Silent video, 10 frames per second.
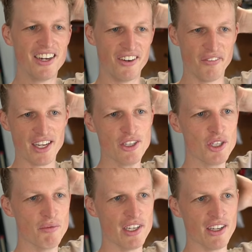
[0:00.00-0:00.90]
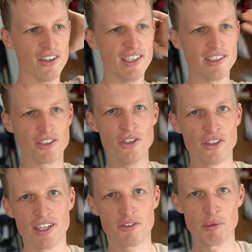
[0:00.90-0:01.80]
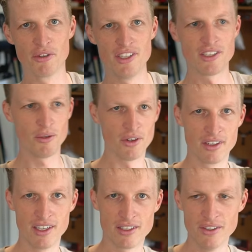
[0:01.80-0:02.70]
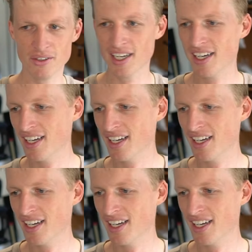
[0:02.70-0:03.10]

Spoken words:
on that YouTube video is, you don't need 3 pulleys, you only need 2.